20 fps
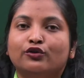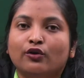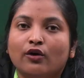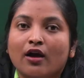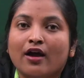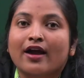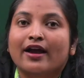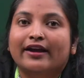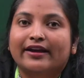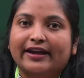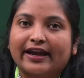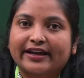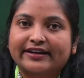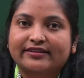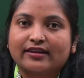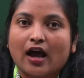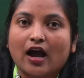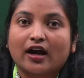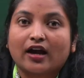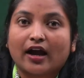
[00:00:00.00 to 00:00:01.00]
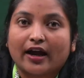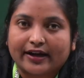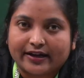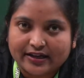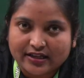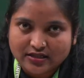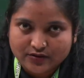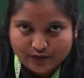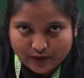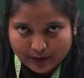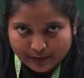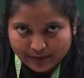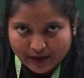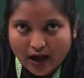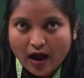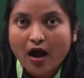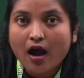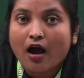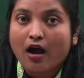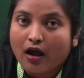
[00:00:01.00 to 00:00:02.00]
get the guidance from the
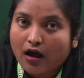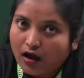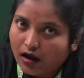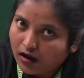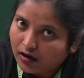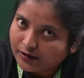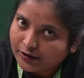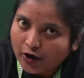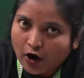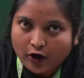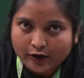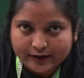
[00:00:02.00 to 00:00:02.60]
doctors.